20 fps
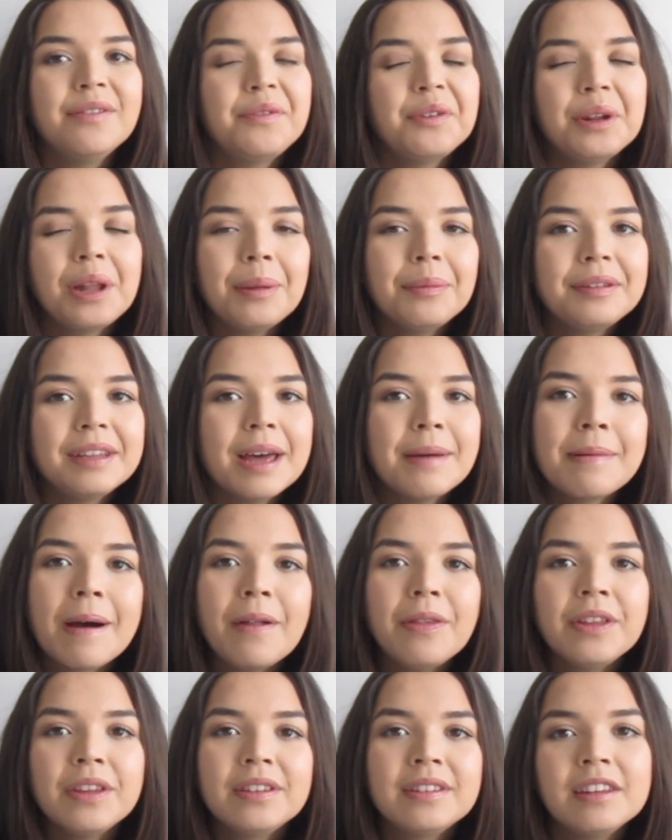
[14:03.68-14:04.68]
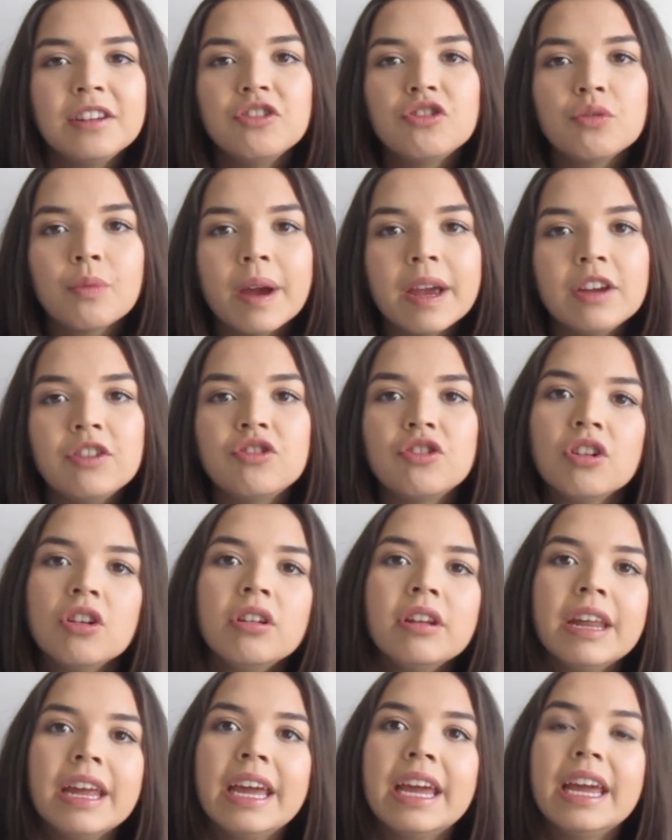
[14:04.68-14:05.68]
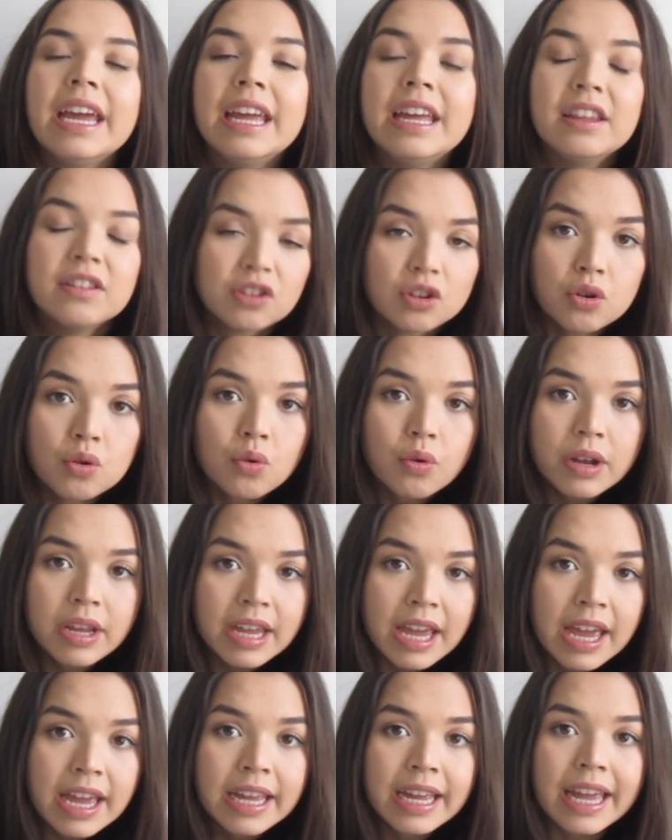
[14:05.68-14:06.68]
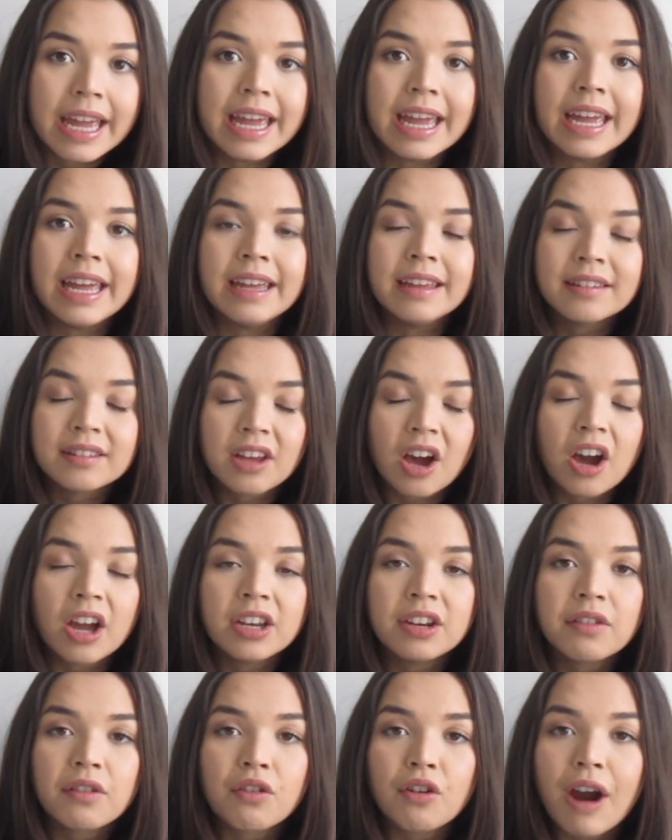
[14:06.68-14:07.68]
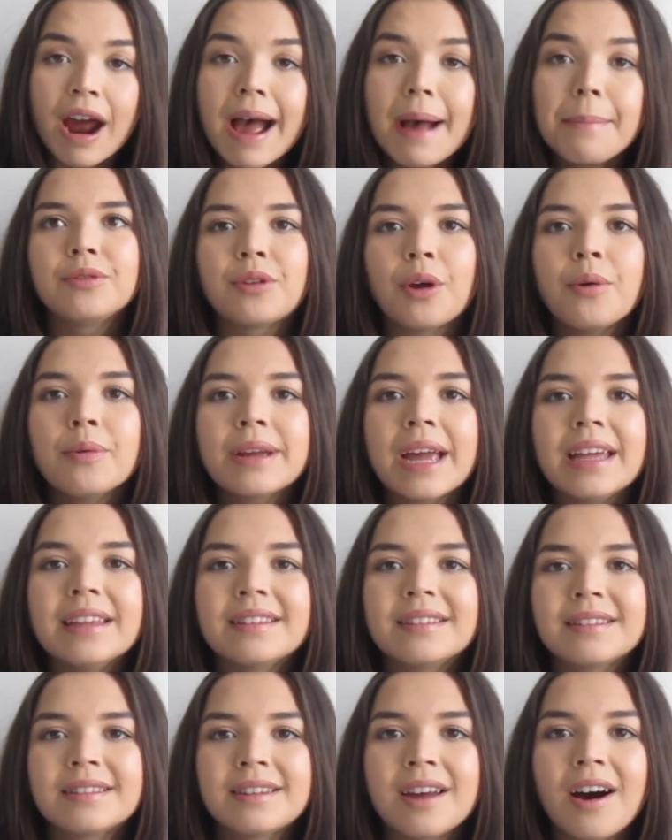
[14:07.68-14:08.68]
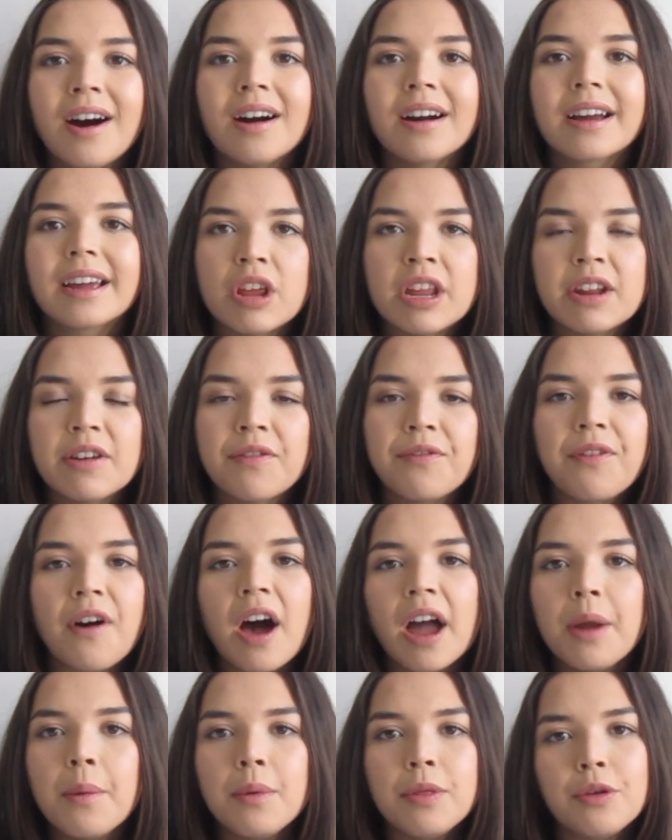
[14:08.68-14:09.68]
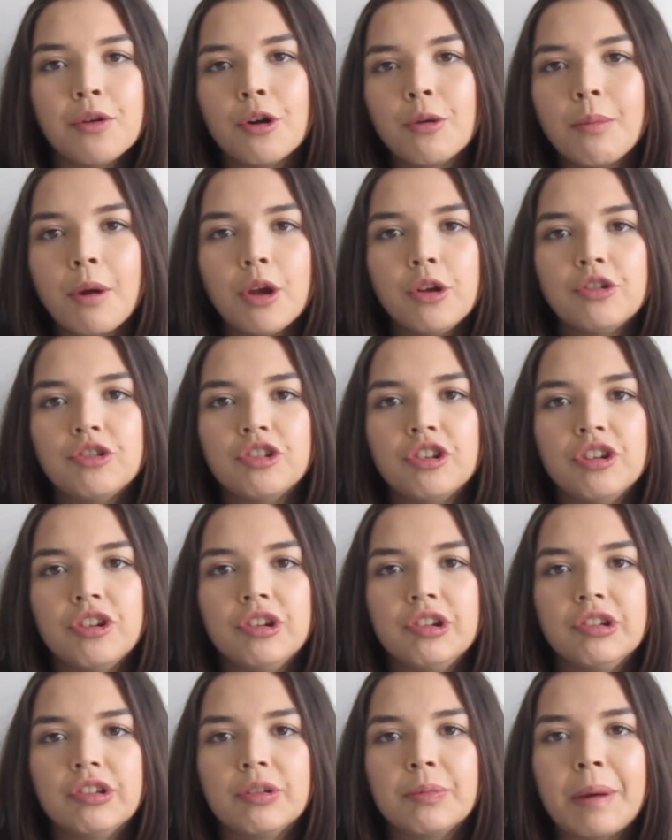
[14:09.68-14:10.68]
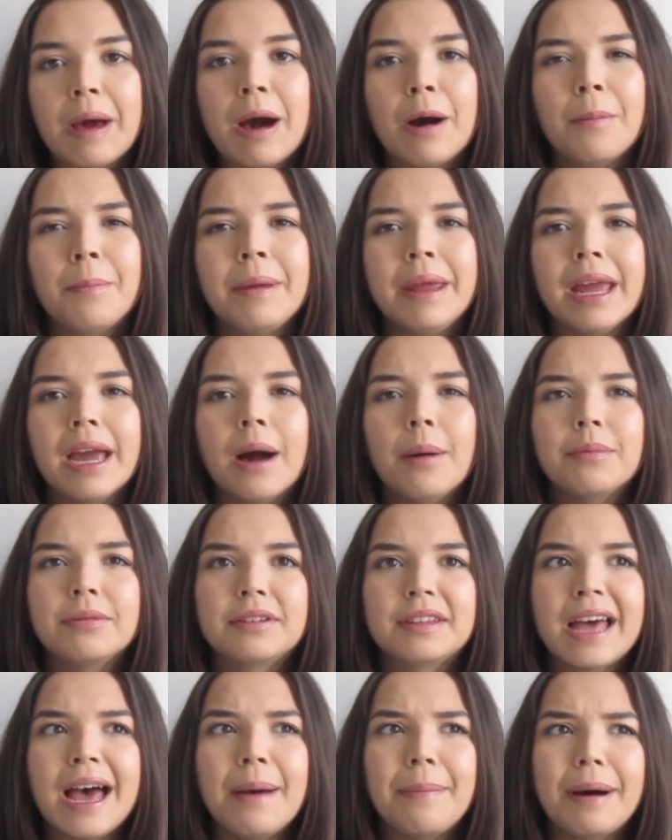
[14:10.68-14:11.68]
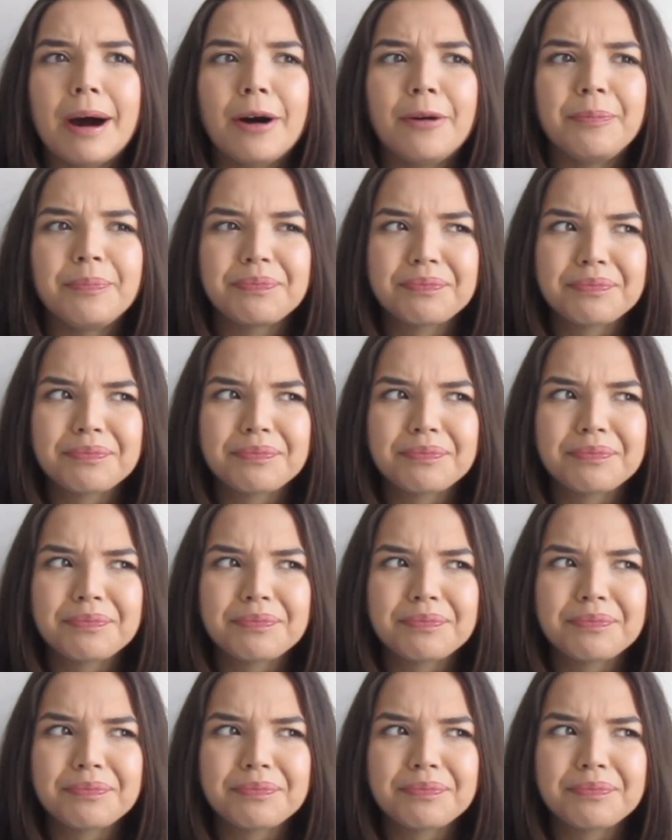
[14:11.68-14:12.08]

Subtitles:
feel upset about this situation. It is annoying, it is kind of crap. Don't get stuck in a fight with your emotions about being upset about